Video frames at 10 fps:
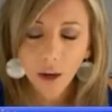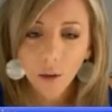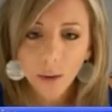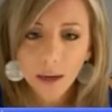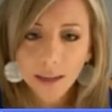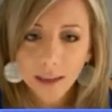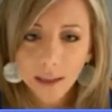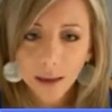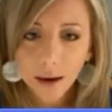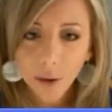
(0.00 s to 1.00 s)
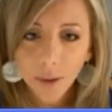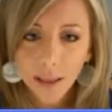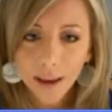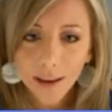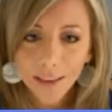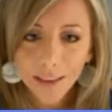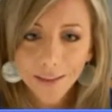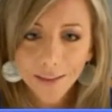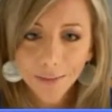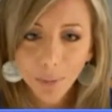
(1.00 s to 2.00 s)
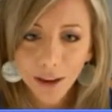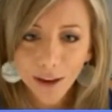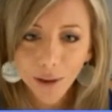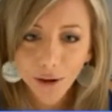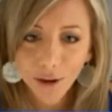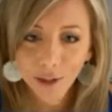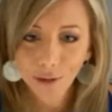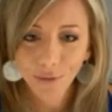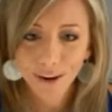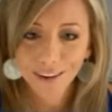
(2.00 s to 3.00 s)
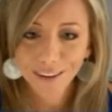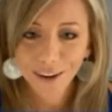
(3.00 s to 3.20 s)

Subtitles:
you don't want to sit there with like this blank look on your face.